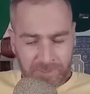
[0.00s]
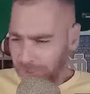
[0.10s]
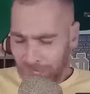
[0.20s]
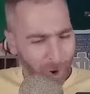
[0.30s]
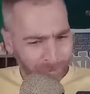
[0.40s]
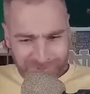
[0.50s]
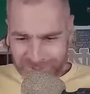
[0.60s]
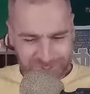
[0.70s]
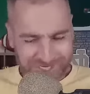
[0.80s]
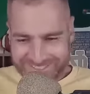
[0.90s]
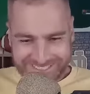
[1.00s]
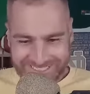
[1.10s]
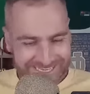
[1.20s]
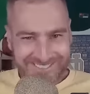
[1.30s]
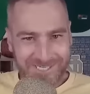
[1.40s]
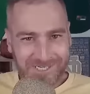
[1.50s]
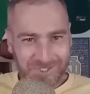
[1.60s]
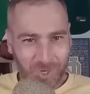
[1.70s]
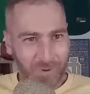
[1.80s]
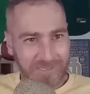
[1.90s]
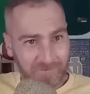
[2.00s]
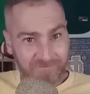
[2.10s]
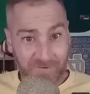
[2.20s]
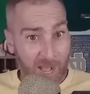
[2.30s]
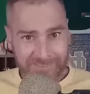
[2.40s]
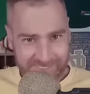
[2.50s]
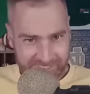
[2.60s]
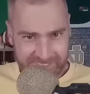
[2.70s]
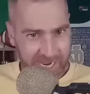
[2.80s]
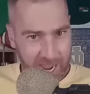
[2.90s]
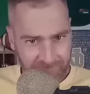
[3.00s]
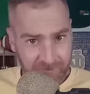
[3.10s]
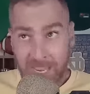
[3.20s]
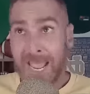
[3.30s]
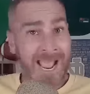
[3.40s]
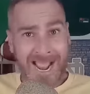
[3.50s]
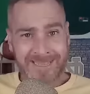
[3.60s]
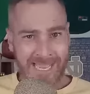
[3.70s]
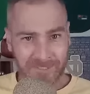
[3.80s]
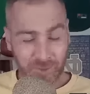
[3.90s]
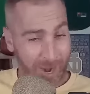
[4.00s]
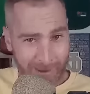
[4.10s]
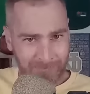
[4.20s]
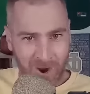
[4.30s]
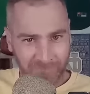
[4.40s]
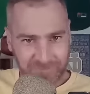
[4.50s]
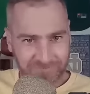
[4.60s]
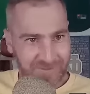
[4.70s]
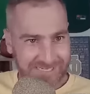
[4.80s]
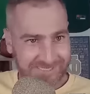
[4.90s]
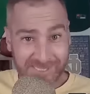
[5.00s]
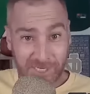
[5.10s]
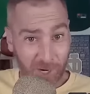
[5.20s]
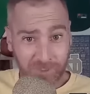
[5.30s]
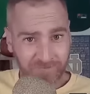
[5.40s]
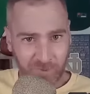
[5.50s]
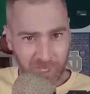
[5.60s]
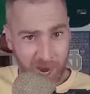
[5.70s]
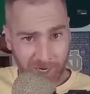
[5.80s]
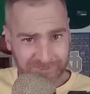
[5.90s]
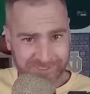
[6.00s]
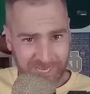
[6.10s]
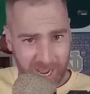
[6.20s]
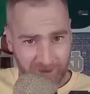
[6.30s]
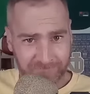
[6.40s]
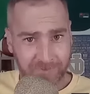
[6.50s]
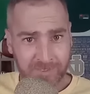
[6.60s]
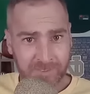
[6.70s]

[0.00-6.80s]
You don't just get to enjoy the fun stuff and then drop off the face of the earth for the hard stuff.